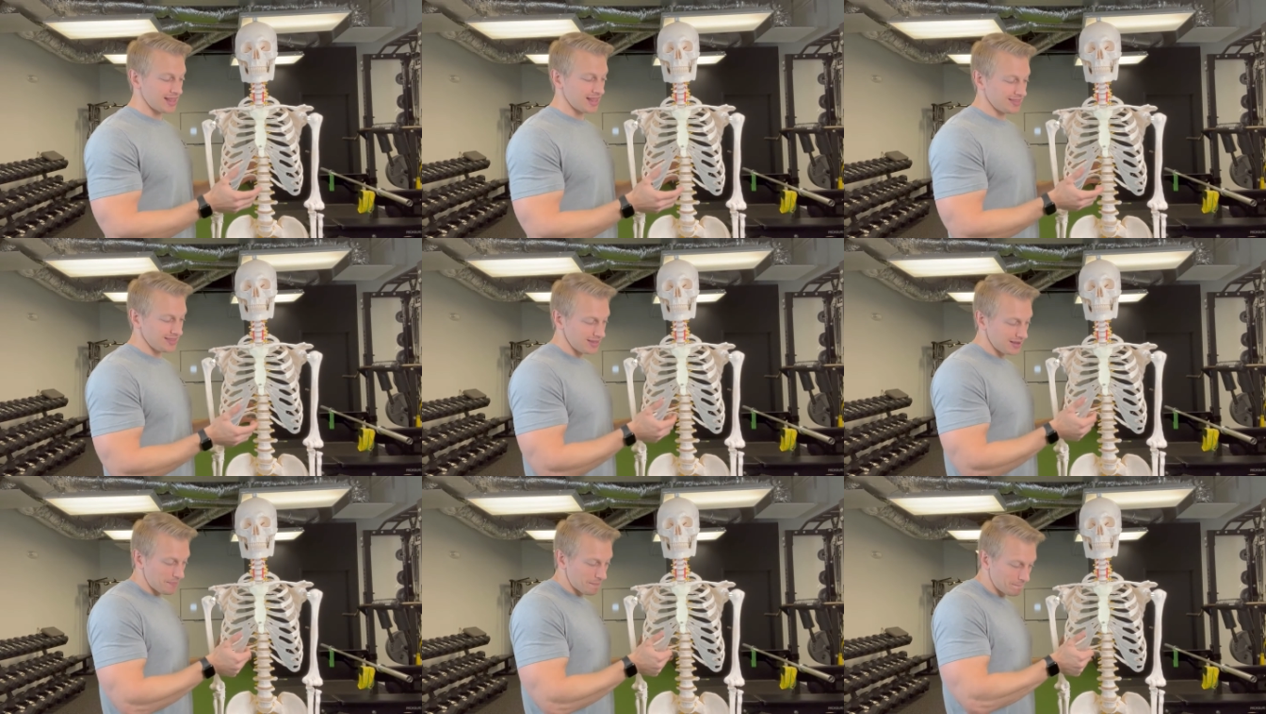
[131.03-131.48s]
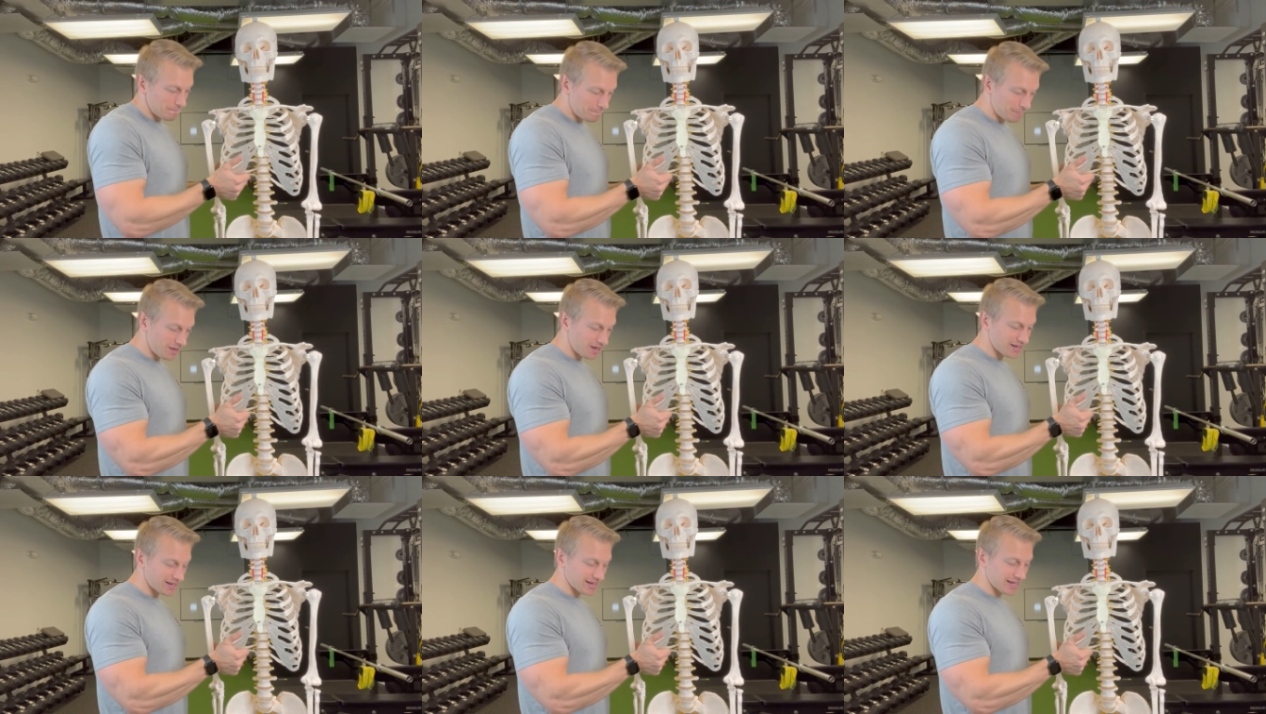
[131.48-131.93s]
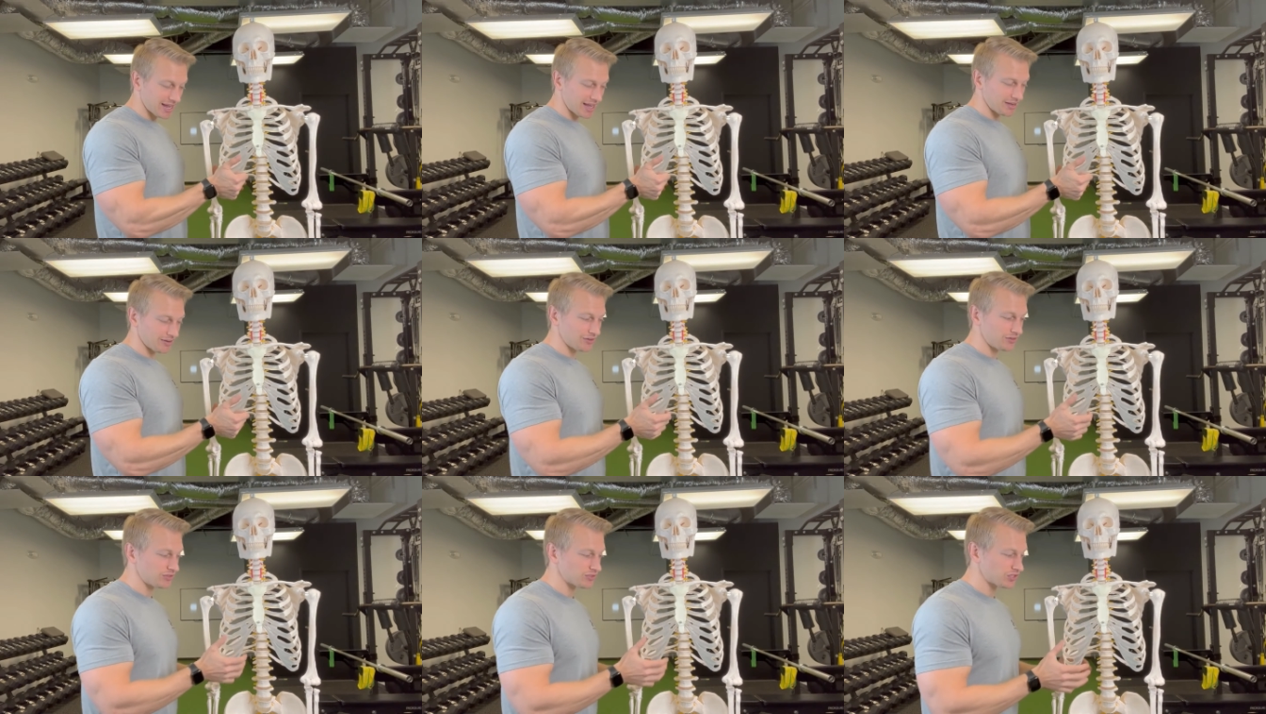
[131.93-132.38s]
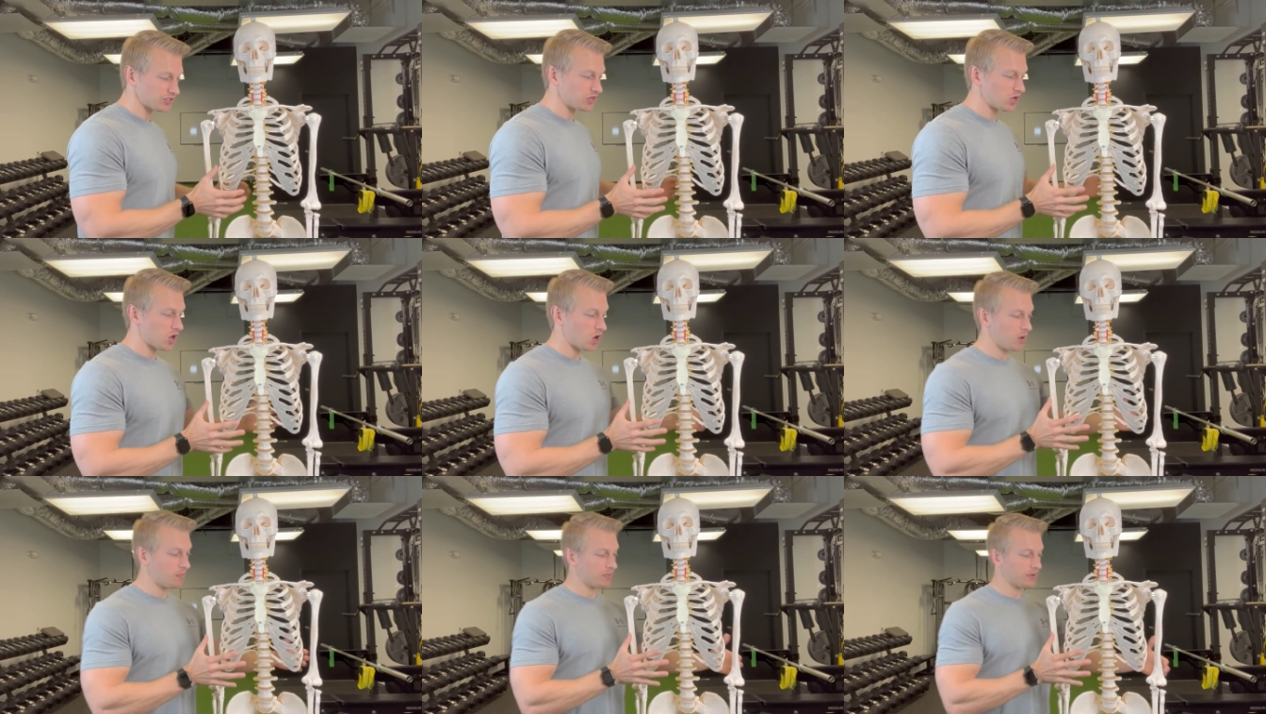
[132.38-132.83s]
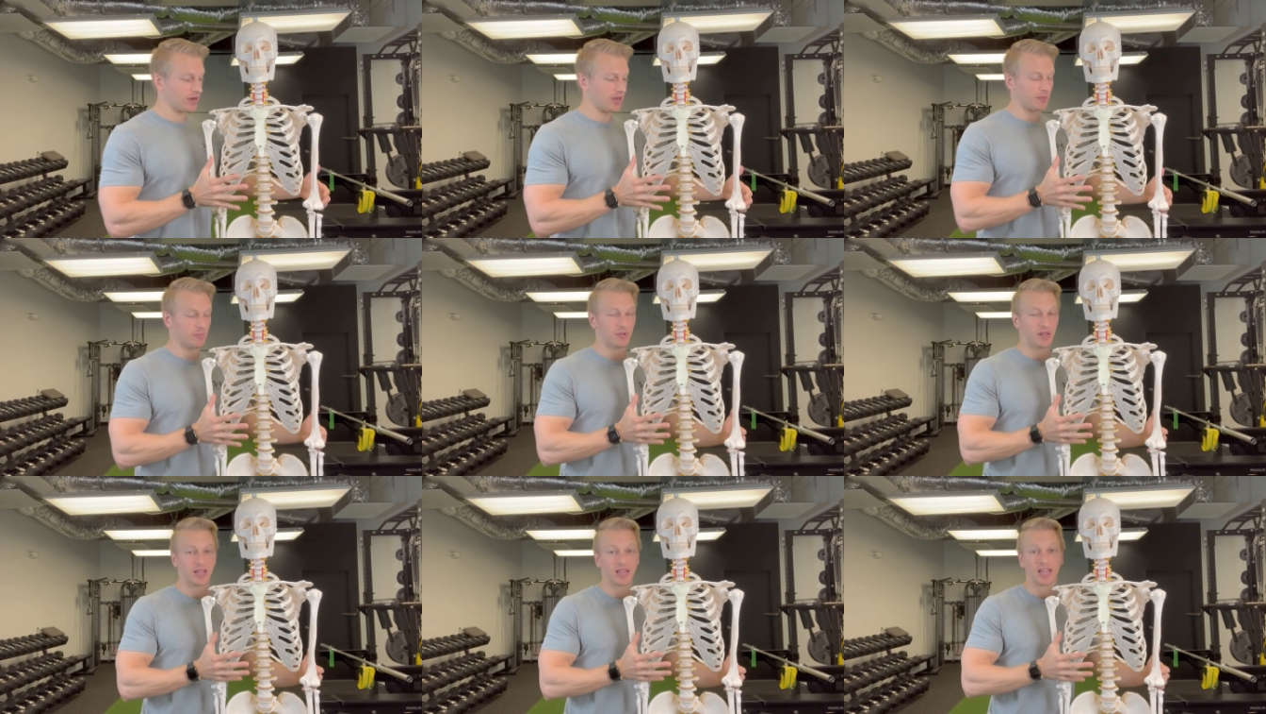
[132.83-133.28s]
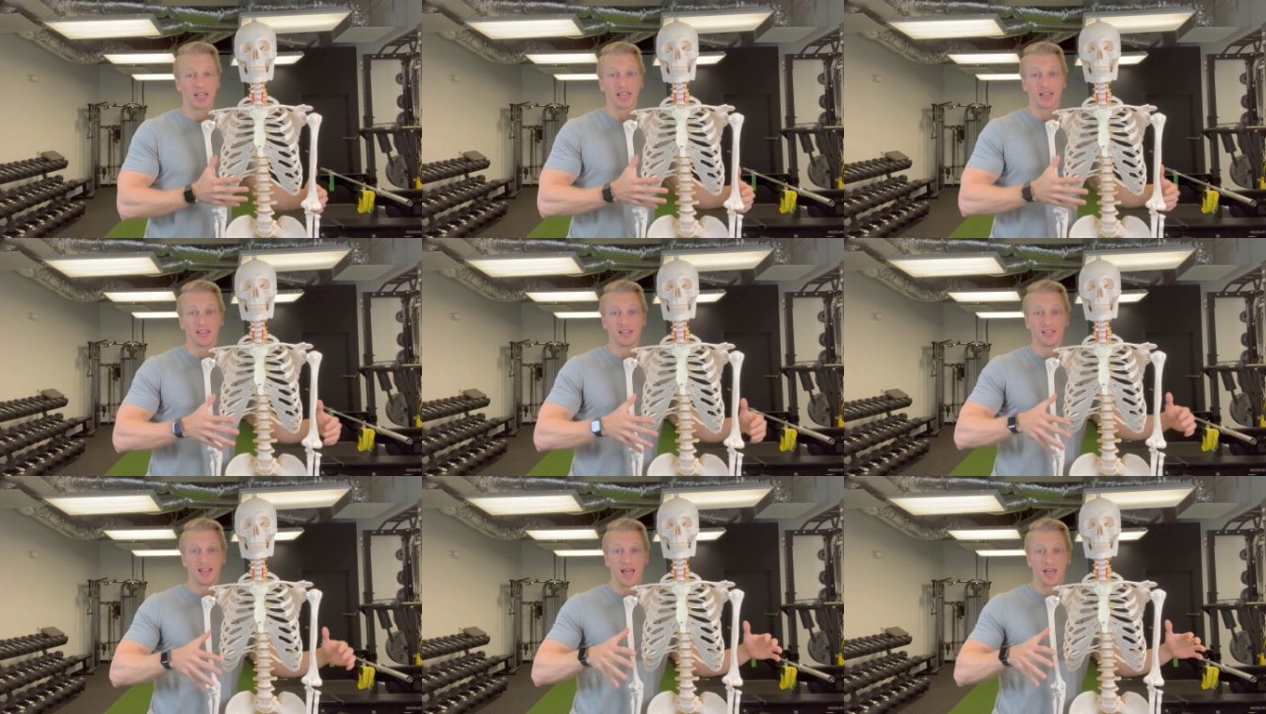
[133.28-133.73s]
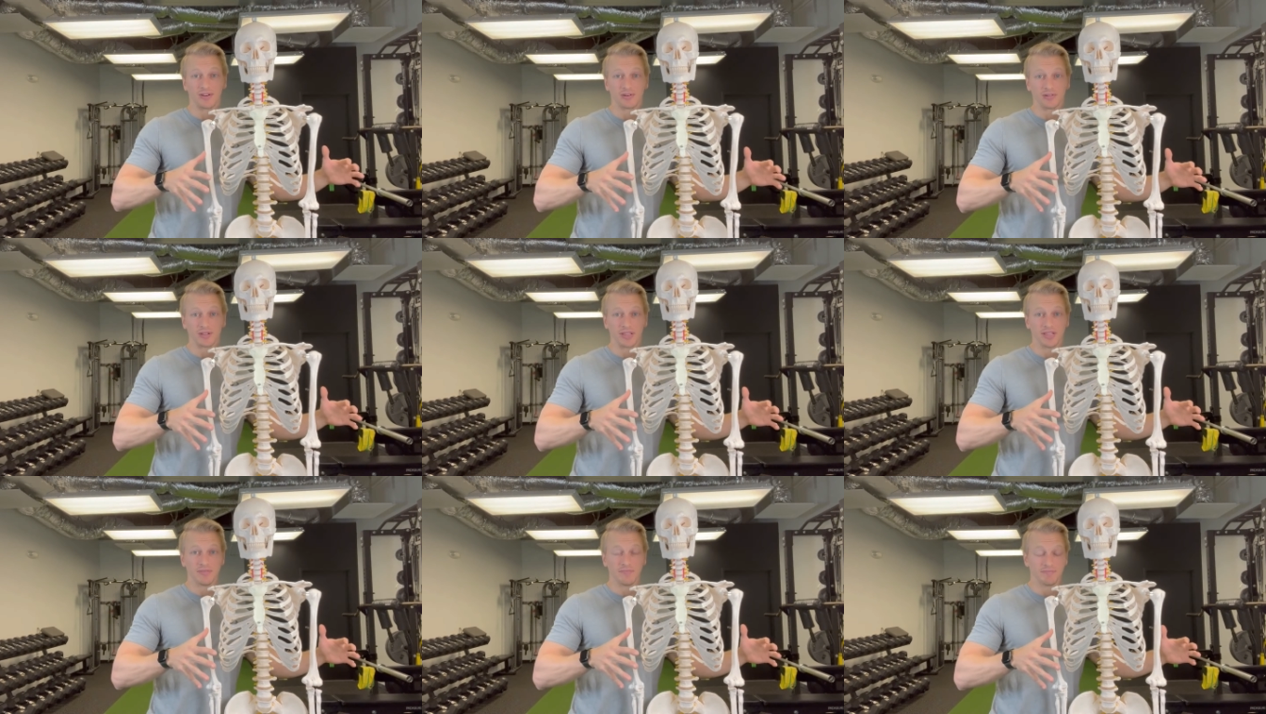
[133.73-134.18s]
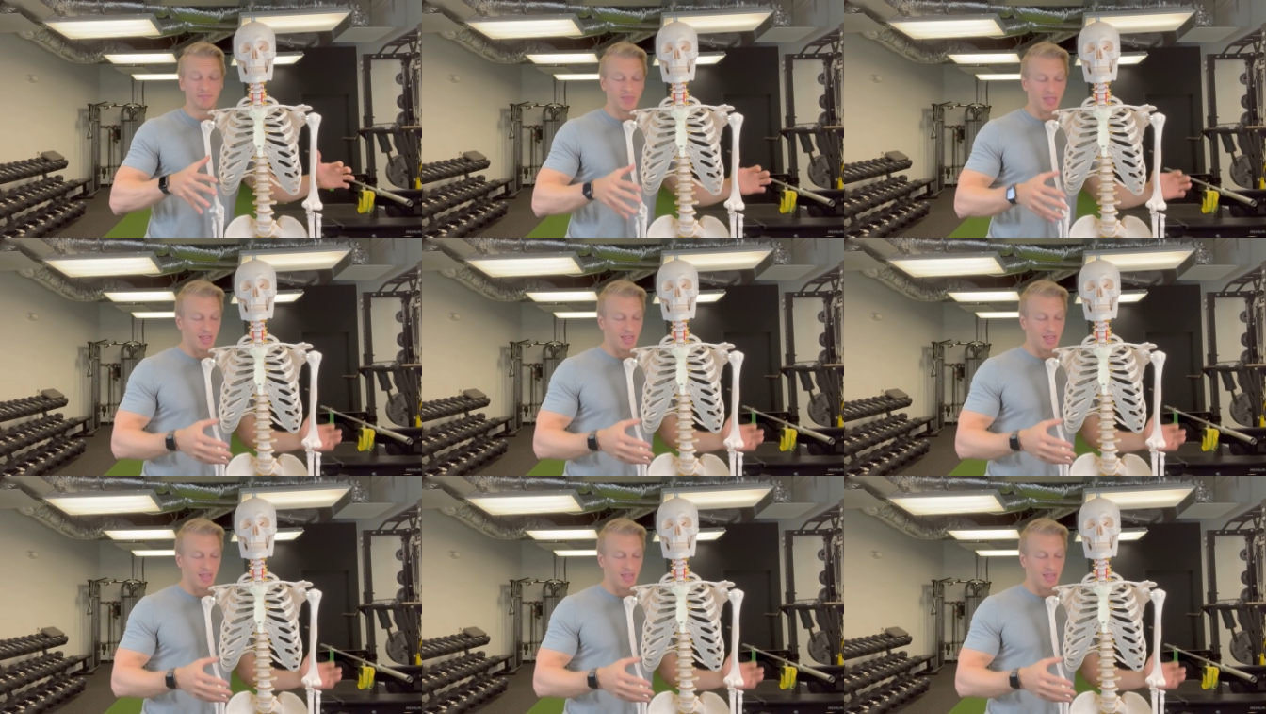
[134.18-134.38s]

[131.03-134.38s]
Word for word: The bucket handle should open up laterally,